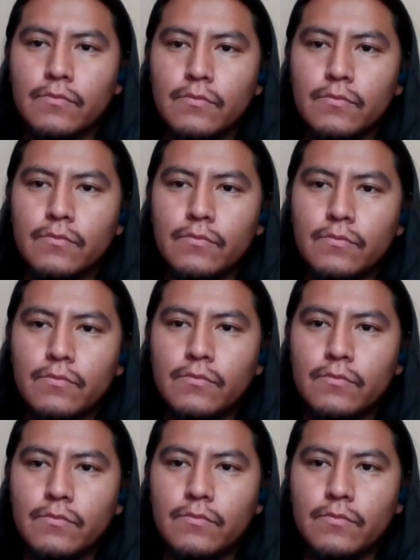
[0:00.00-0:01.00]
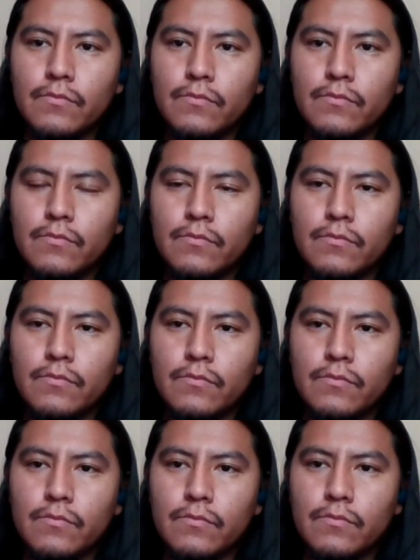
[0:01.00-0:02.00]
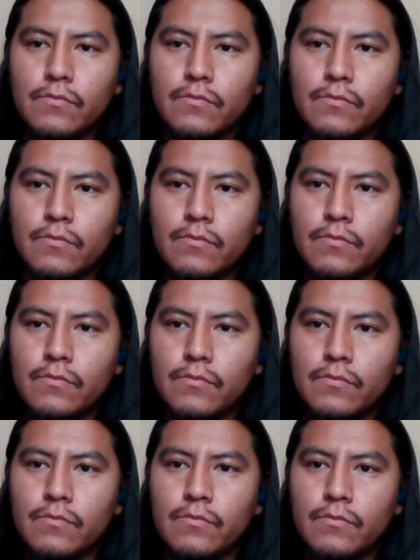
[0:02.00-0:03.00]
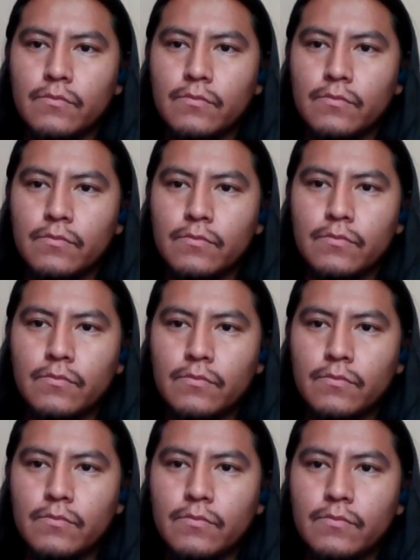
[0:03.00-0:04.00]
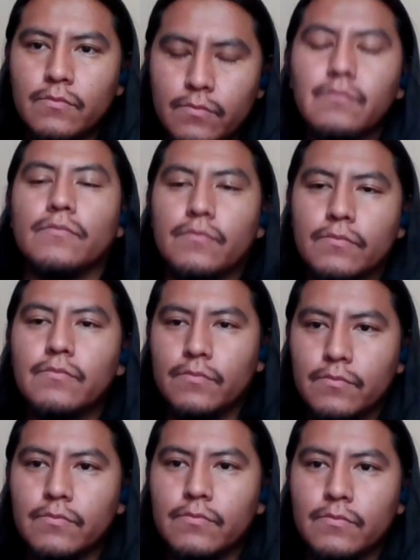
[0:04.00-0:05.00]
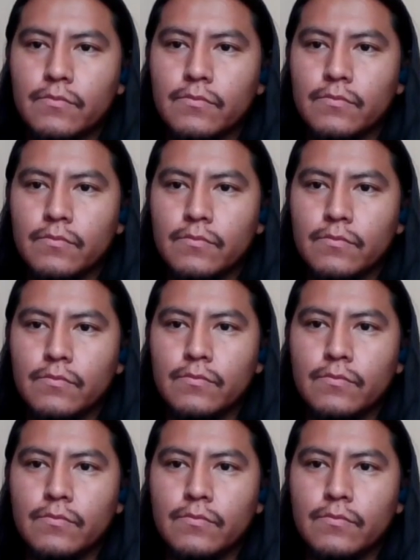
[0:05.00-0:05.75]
The person shown says nothing.